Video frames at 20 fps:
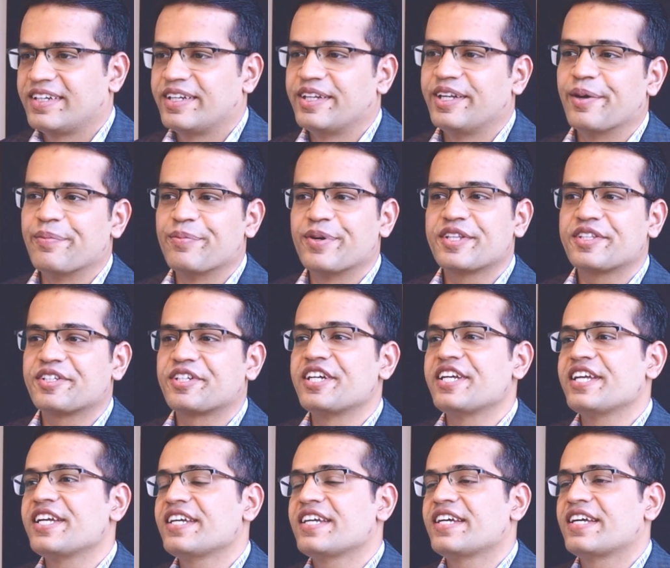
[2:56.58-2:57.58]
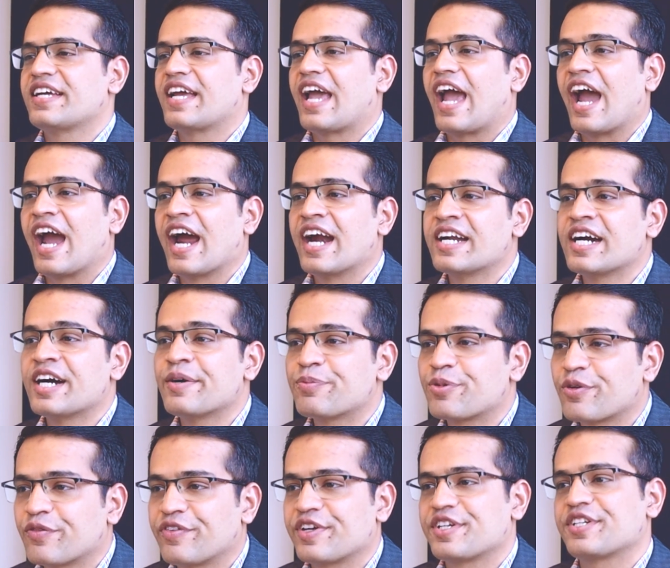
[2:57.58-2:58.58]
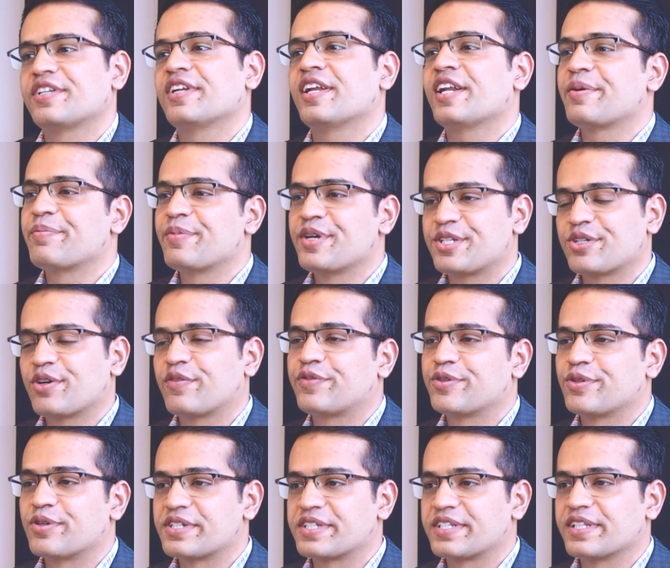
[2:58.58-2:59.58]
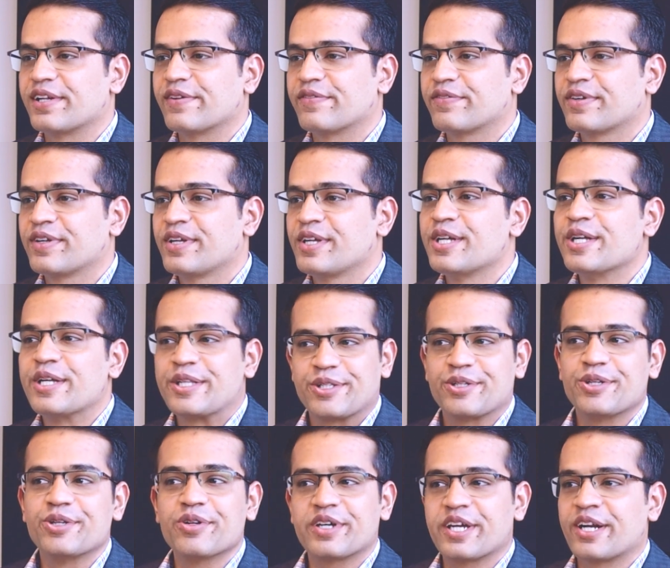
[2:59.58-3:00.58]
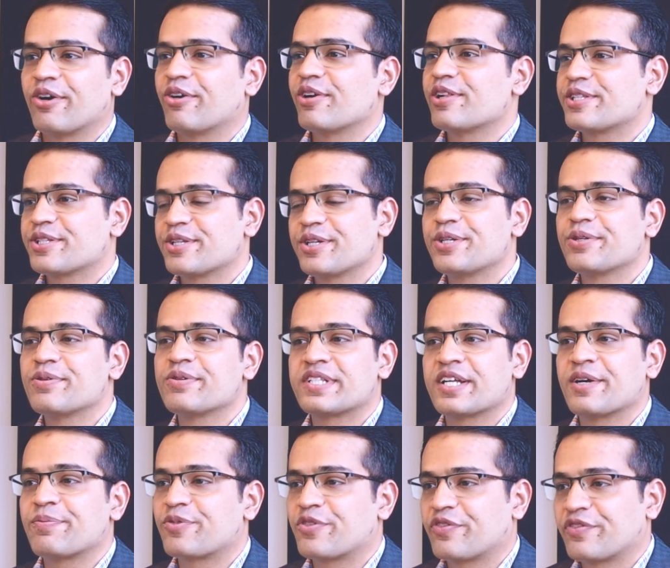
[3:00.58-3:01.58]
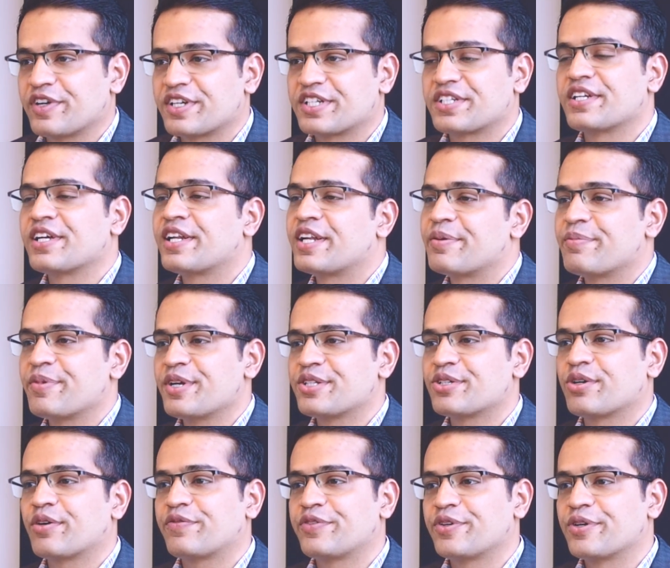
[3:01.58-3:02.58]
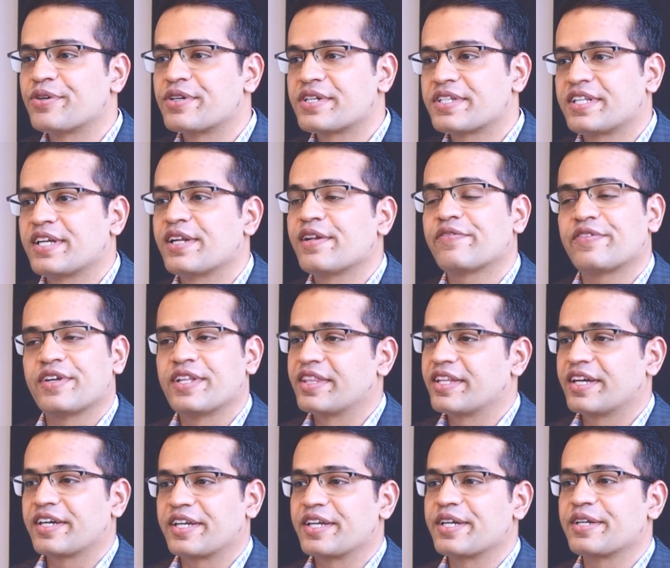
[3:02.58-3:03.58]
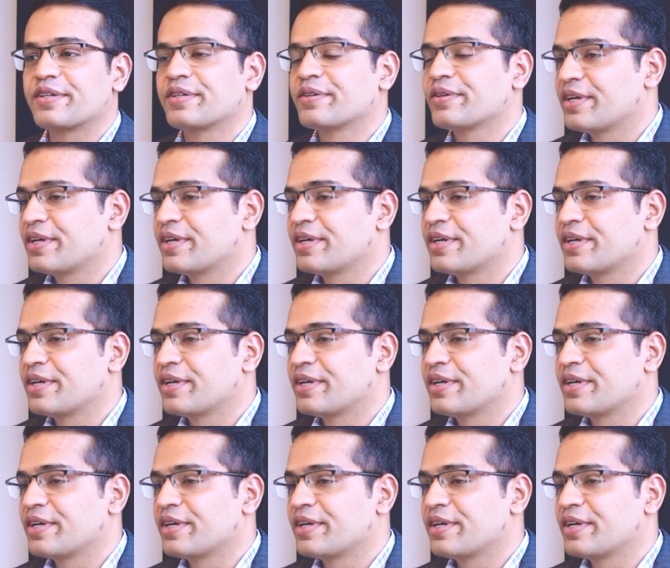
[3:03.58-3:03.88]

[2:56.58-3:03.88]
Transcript: Number 3, add a professional image of yourself. So you can also use a professional image of yourself in the gig